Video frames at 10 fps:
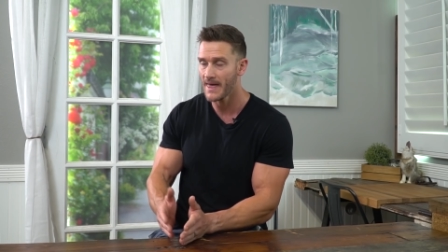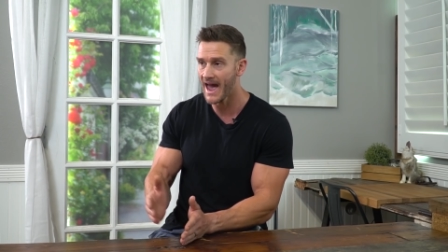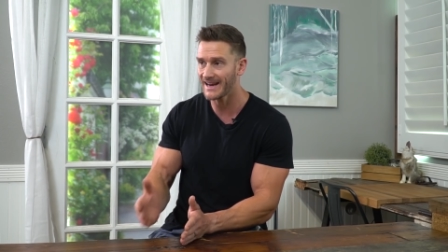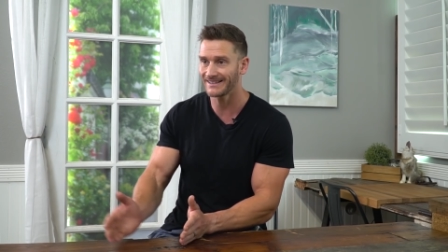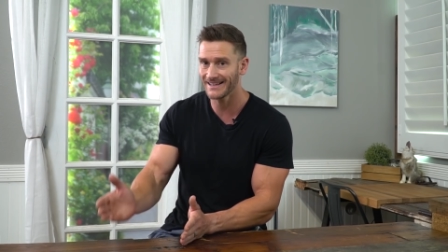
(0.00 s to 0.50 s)

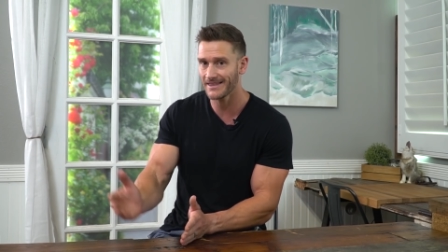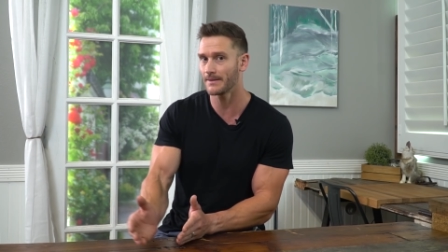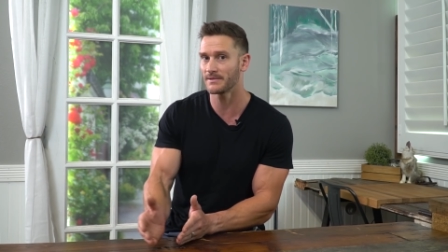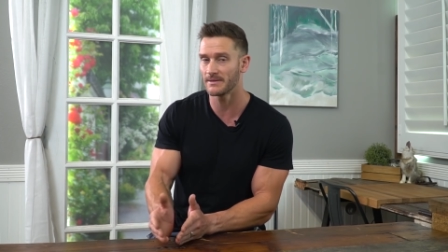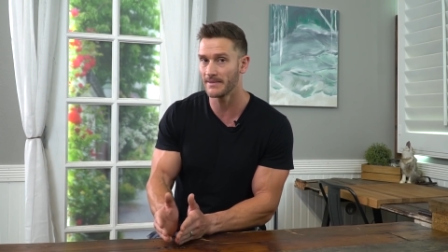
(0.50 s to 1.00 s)
Adding
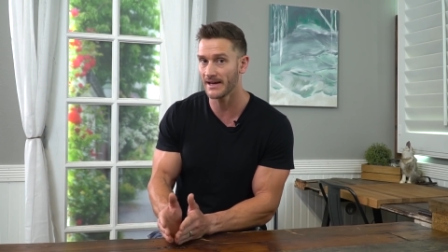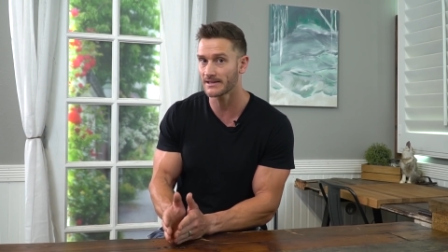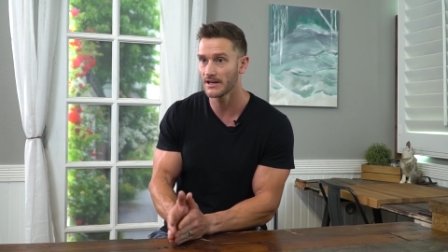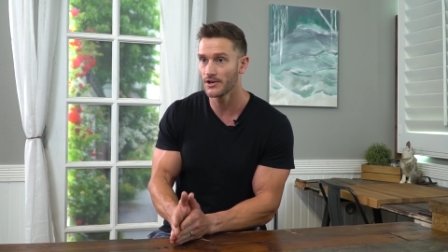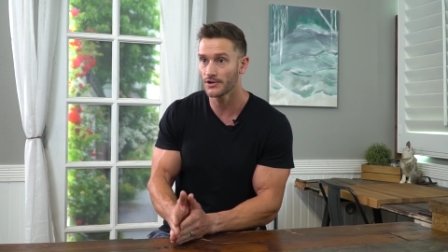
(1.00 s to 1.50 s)
lithium to the
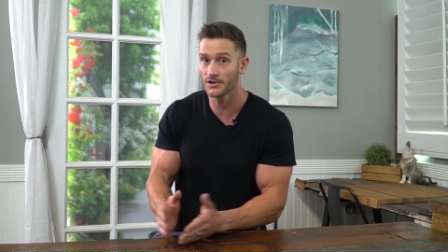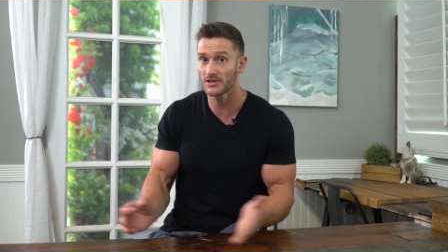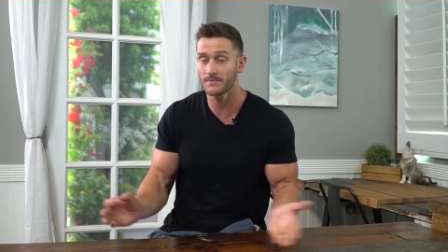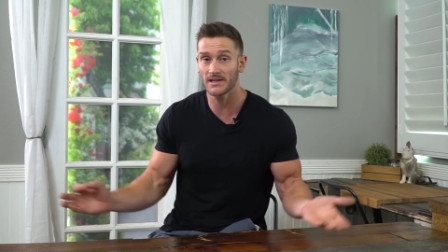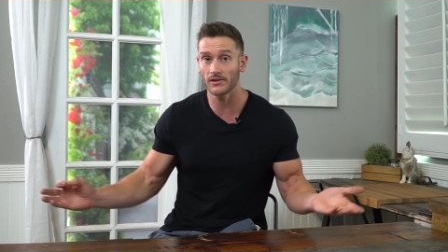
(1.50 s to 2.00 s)
mix could
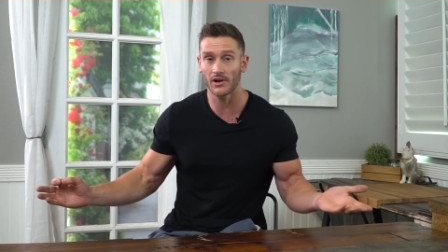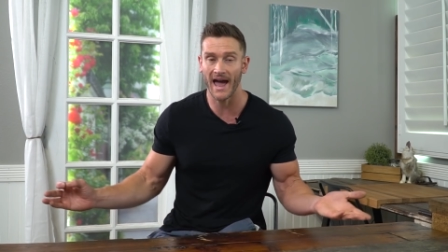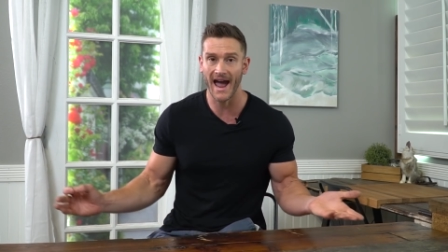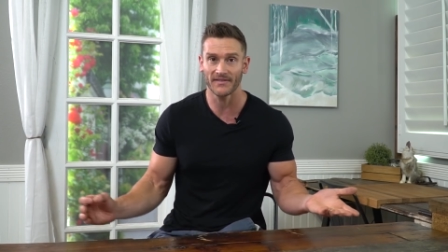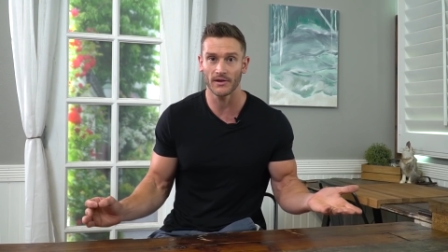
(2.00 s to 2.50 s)
just be the little
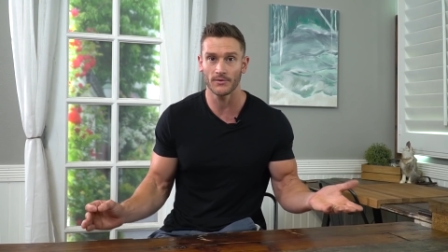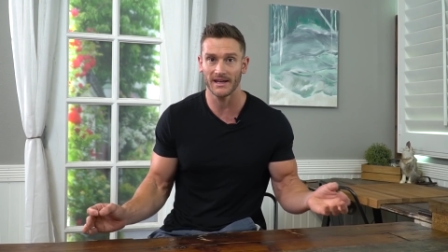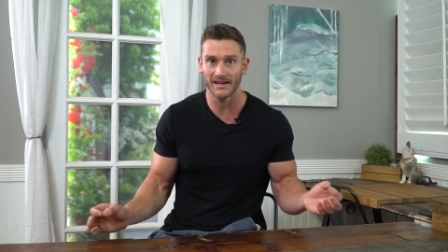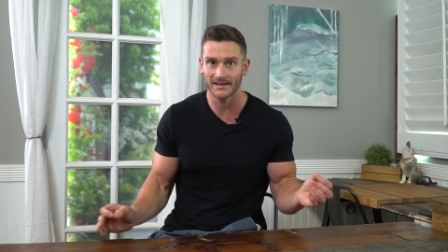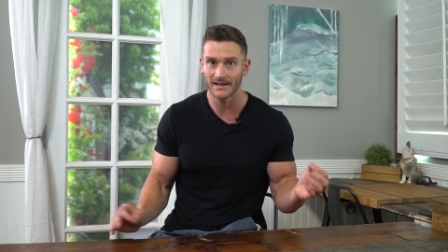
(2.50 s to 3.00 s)
hack that you
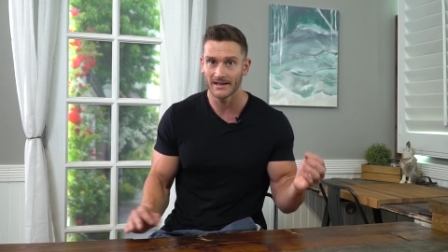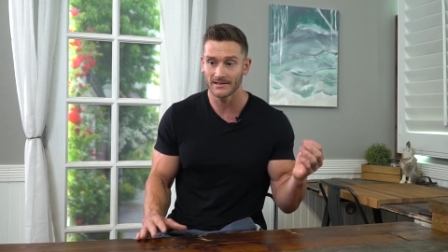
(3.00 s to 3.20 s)
need